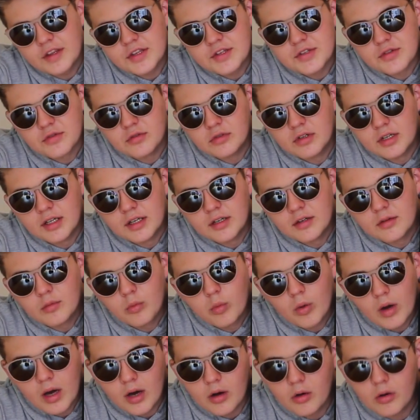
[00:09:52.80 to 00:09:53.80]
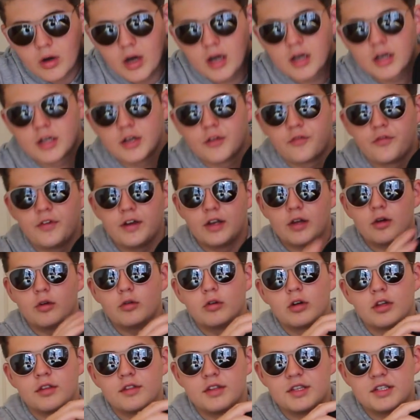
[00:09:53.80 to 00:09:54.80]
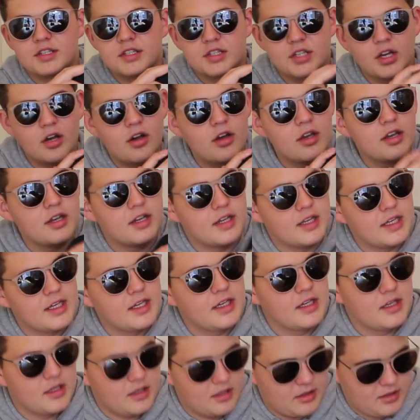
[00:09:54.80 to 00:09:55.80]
this all in? Well, I'm going to fit it all in this tiny...